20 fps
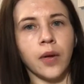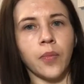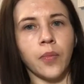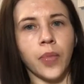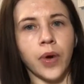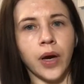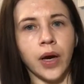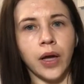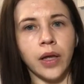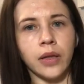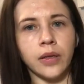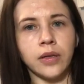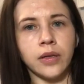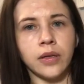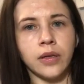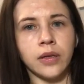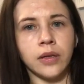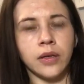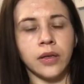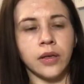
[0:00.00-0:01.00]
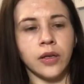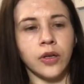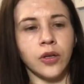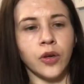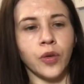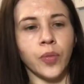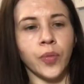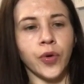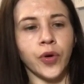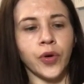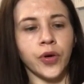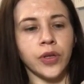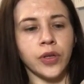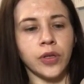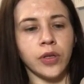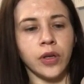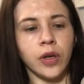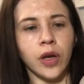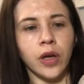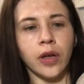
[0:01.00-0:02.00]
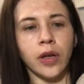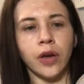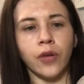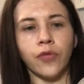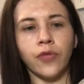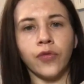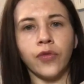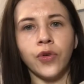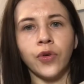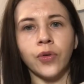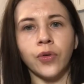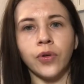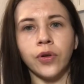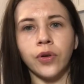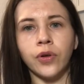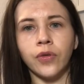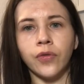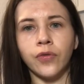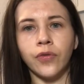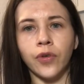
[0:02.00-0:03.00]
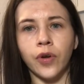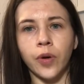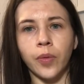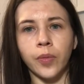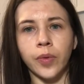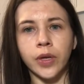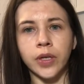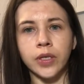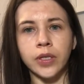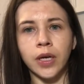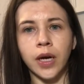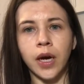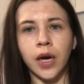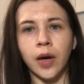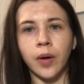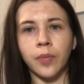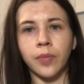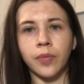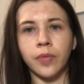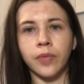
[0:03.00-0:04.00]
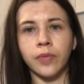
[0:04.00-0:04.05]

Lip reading: but you put the food from the top,